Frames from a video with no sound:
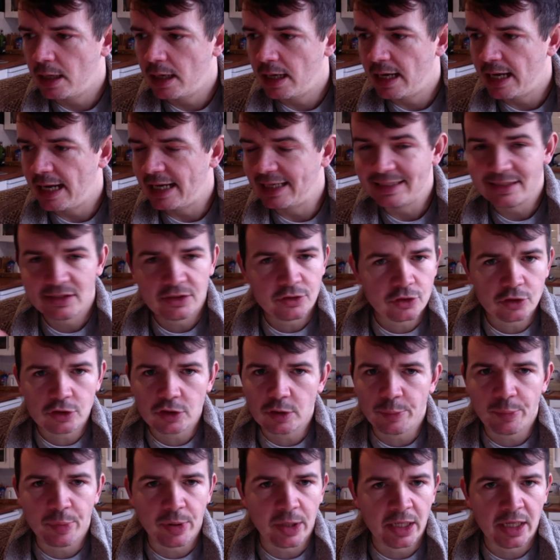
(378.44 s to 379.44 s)
and it's just a
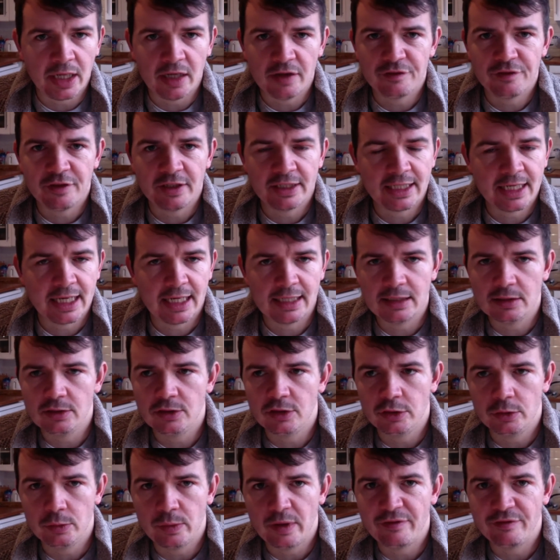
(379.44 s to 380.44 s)
perfect kind of
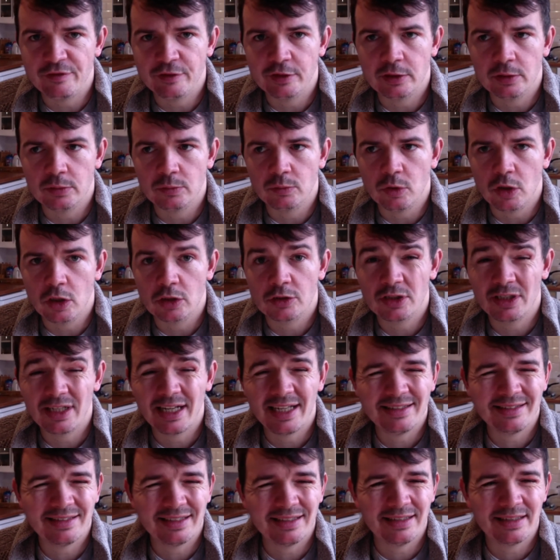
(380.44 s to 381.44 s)
do everything watch. And
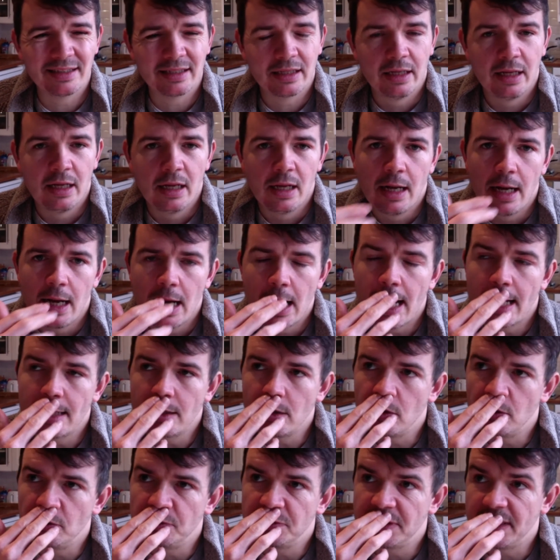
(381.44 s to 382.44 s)
I
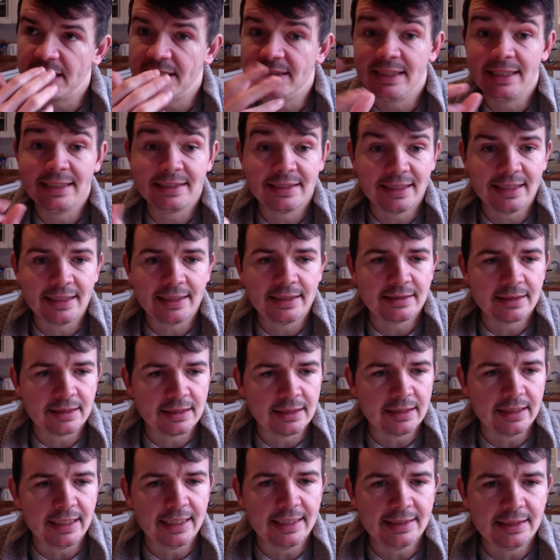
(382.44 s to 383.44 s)
know I've said, is it a
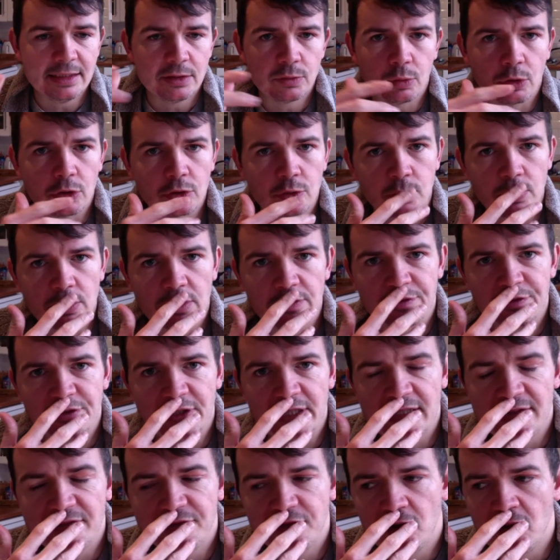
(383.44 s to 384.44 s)
ladies watch with the
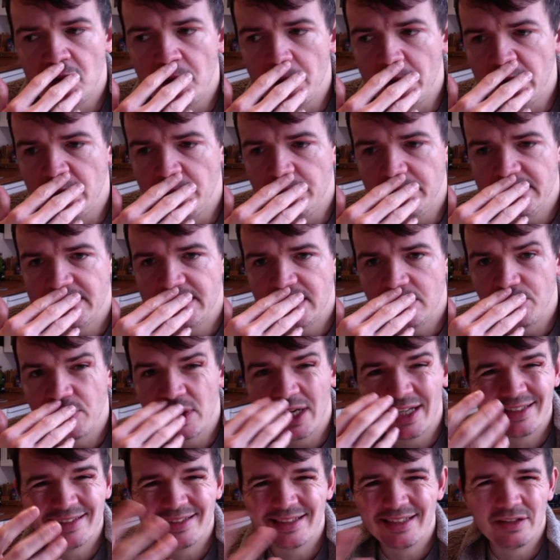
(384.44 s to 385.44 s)
34mm, but
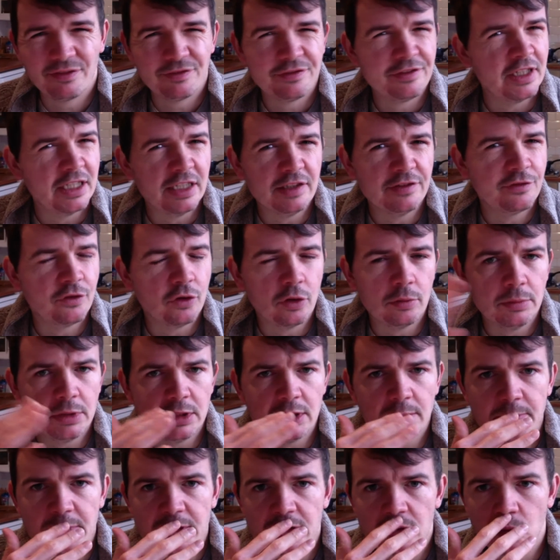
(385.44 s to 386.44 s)
I think a
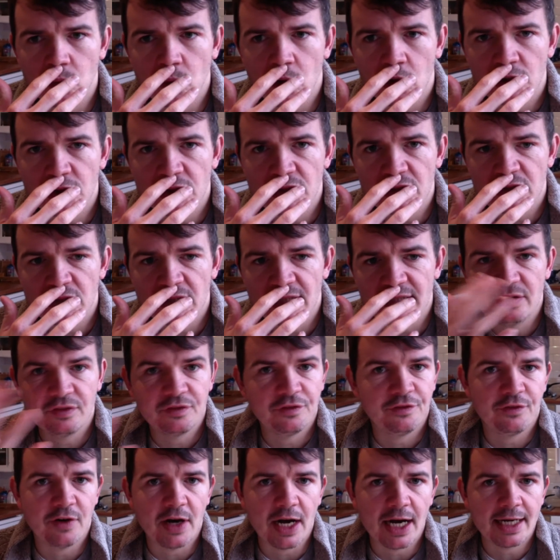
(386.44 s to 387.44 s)
34mm watch is
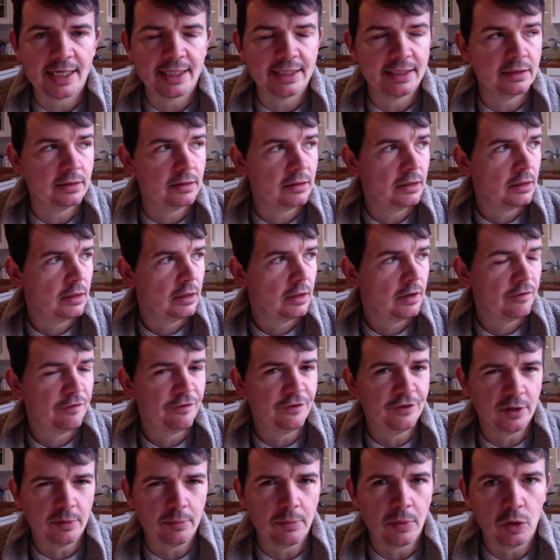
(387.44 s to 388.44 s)
fine
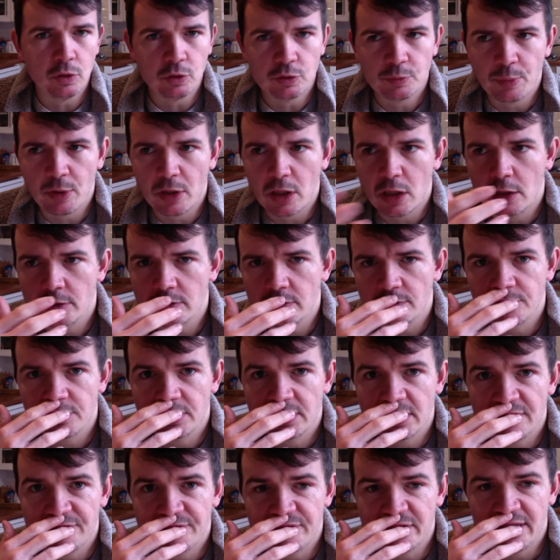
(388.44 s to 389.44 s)
for the most part.
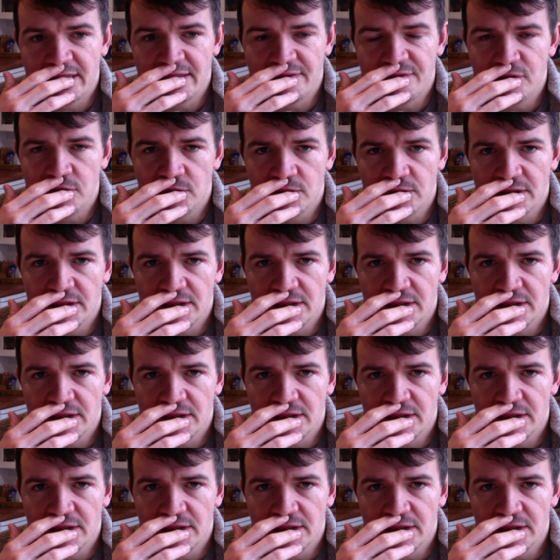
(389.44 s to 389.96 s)
Obviously, if you